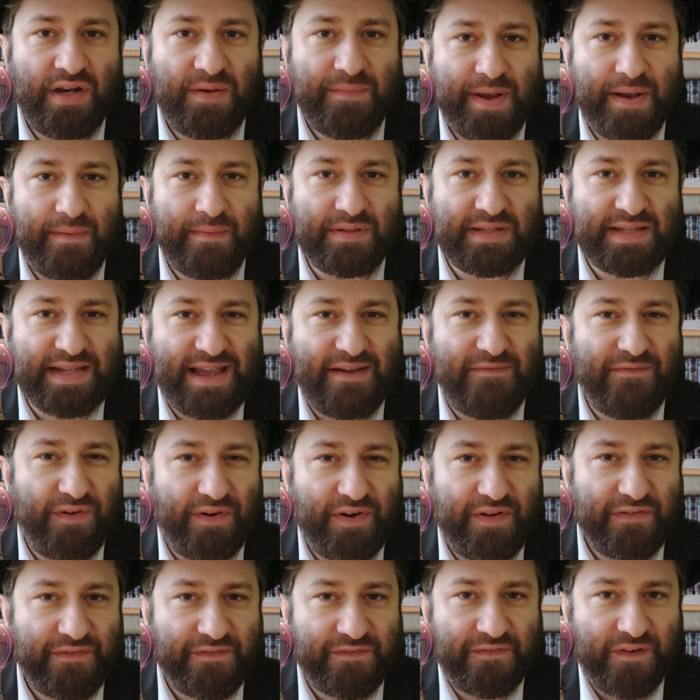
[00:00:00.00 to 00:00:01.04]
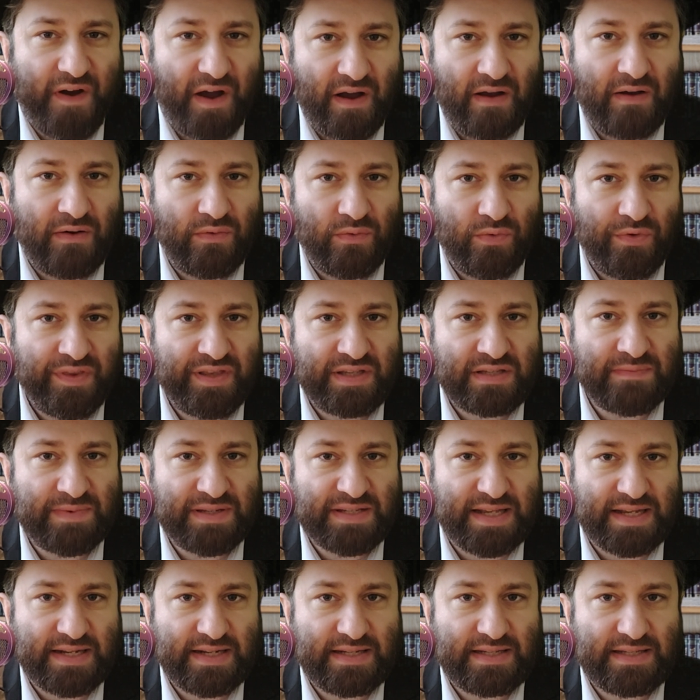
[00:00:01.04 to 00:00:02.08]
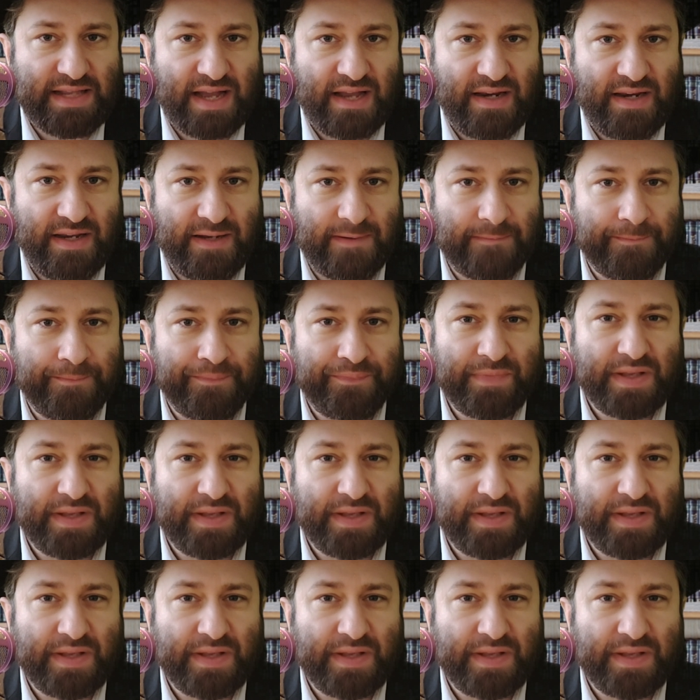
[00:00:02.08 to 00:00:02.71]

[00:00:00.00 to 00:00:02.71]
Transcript: to be able to get very far with this misunderstanding.